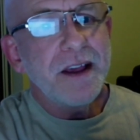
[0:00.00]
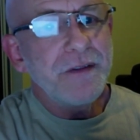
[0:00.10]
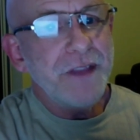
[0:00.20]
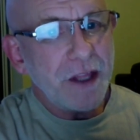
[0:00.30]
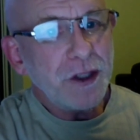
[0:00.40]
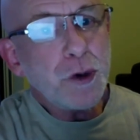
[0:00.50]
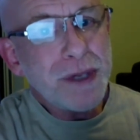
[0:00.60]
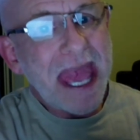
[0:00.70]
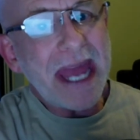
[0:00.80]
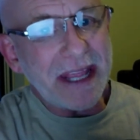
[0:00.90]
then you
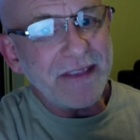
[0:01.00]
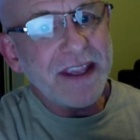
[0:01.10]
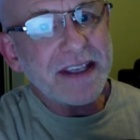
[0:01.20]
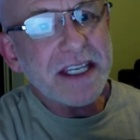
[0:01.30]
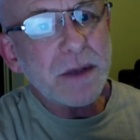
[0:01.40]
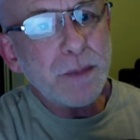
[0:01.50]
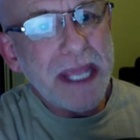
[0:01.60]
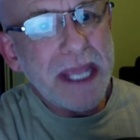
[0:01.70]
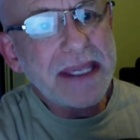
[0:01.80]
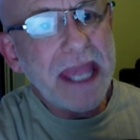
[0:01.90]
get it. This could be
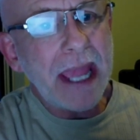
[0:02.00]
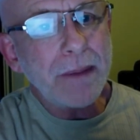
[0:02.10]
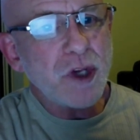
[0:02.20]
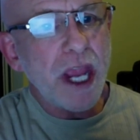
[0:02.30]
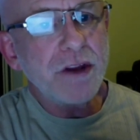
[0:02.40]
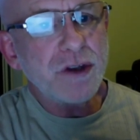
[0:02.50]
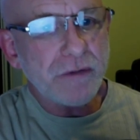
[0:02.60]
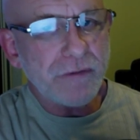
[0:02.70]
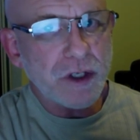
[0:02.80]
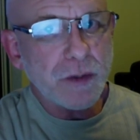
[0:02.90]
a game changer
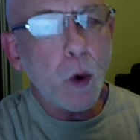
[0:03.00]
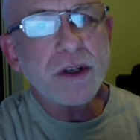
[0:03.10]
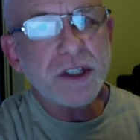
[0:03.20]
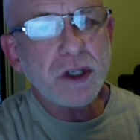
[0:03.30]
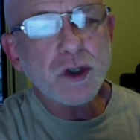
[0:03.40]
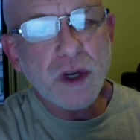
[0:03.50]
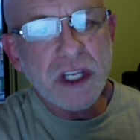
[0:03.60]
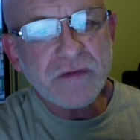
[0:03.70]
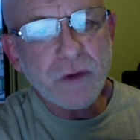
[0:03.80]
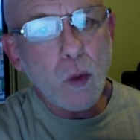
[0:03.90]
for sports
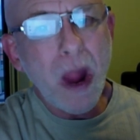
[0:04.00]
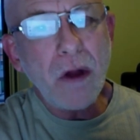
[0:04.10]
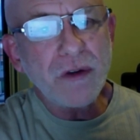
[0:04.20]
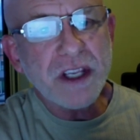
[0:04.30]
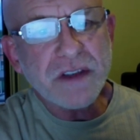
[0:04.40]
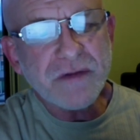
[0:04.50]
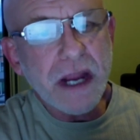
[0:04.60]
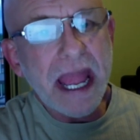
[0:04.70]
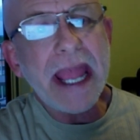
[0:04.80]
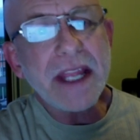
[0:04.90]
injuries, for wellness, for
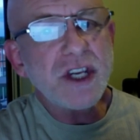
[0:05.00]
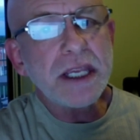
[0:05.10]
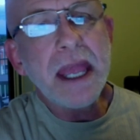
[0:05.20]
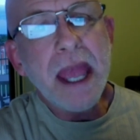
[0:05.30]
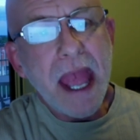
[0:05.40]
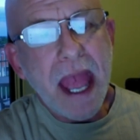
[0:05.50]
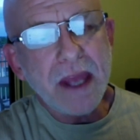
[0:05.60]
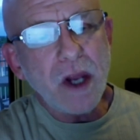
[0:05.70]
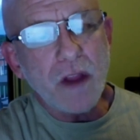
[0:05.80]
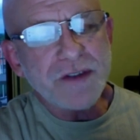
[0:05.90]
aging,
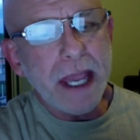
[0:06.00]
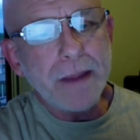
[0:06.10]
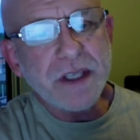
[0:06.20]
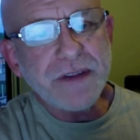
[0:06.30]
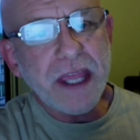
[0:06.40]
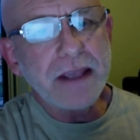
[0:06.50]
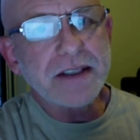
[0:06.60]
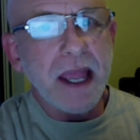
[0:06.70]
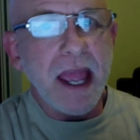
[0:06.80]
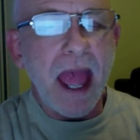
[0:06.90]
and all types of things.